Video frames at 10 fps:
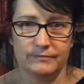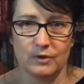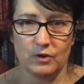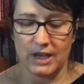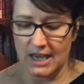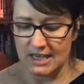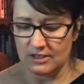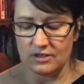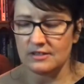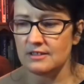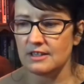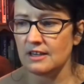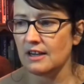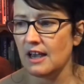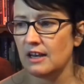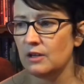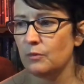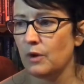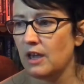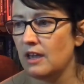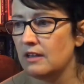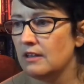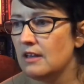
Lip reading: Okay, it doesn't in any way